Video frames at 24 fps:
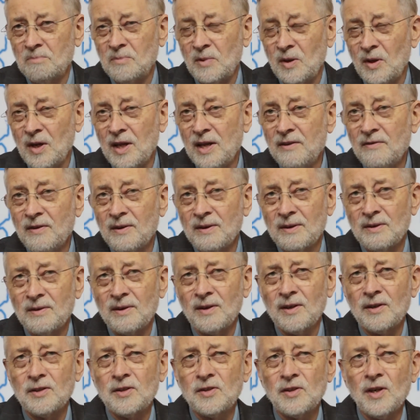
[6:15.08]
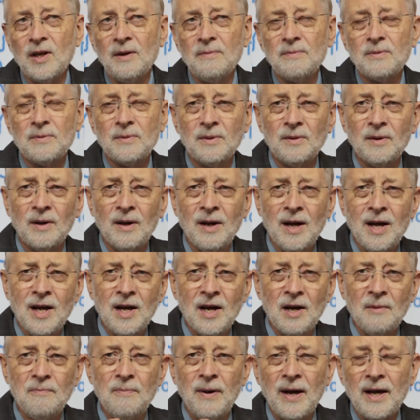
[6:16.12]
leave a shop or
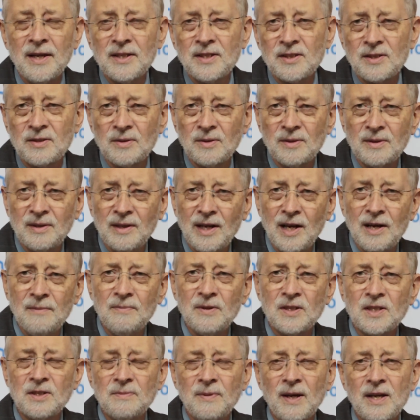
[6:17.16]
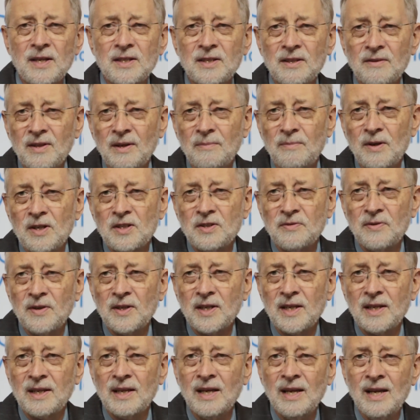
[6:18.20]
a bus or an open space if they're
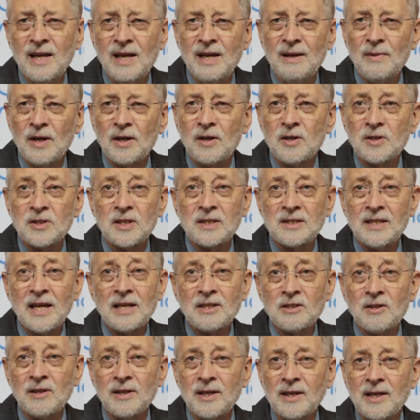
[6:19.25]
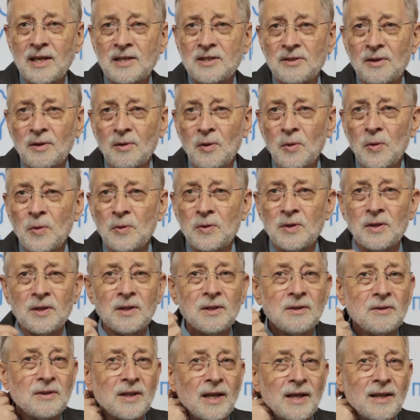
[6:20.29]
breastfeeding, because it's actually against the law to
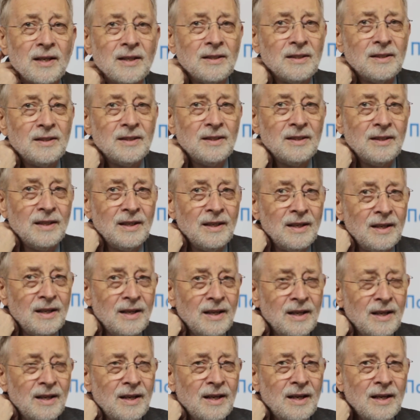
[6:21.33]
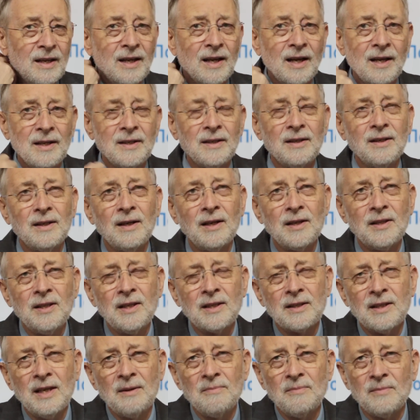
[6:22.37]
do that. And I
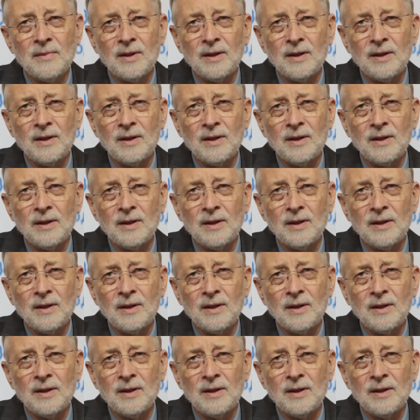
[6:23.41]
think that